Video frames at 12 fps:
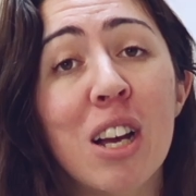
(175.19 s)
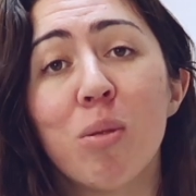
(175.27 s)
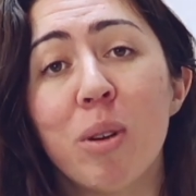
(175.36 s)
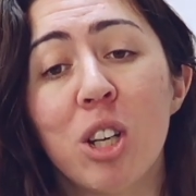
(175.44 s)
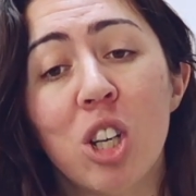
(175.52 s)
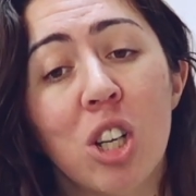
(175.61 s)

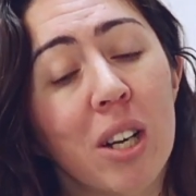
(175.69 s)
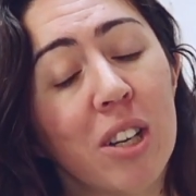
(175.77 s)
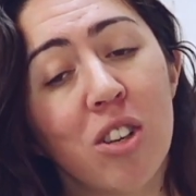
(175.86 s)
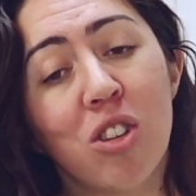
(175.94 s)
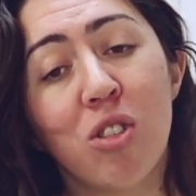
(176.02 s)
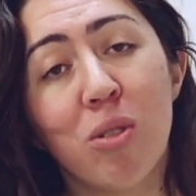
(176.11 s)
Twitch
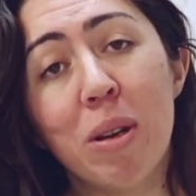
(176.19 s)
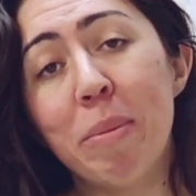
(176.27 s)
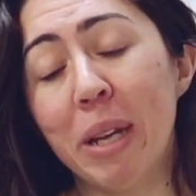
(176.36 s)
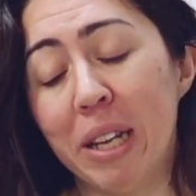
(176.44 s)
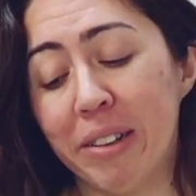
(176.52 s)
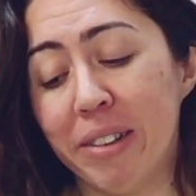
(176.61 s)
and
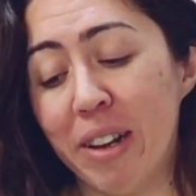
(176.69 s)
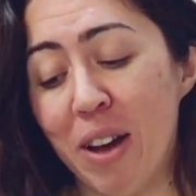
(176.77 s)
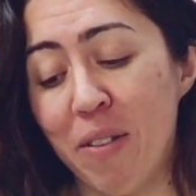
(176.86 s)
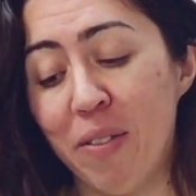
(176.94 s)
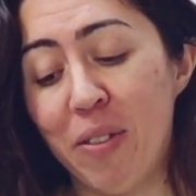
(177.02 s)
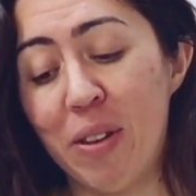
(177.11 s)
streaming
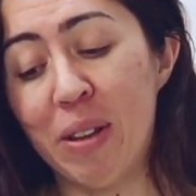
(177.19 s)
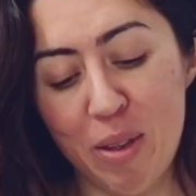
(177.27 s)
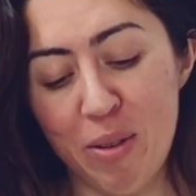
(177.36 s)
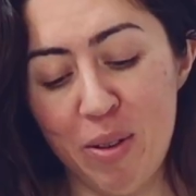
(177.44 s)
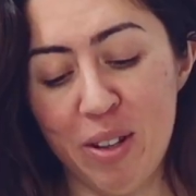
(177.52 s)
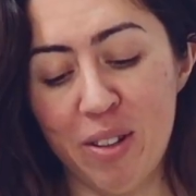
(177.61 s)
stuff,
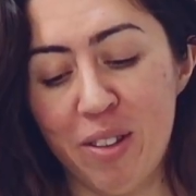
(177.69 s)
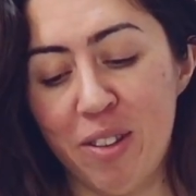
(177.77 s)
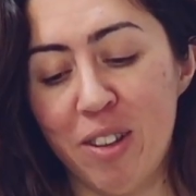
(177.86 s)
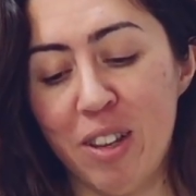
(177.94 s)
you can